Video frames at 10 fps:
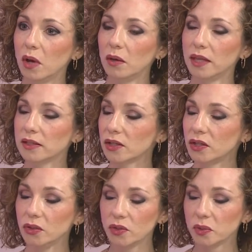that's a
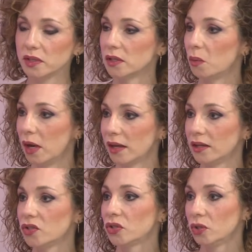huge reason why
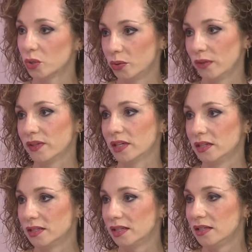children who have kidney
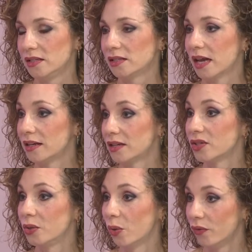disease tend not
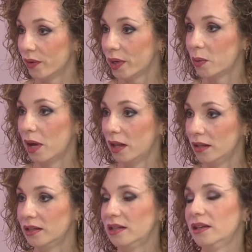to grow very
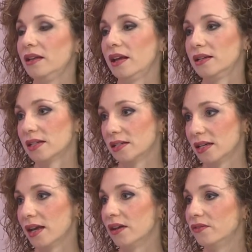well and tend to
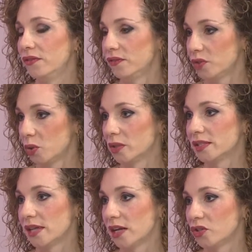have short
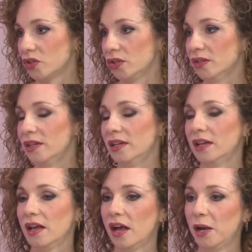stature.
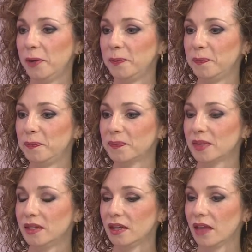And
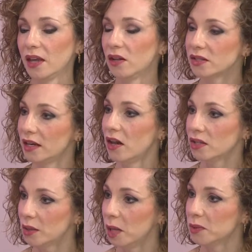it
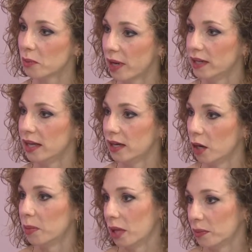also helps regulate
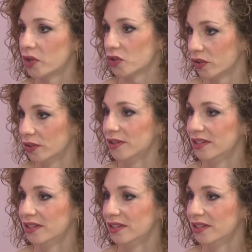our blood pressure,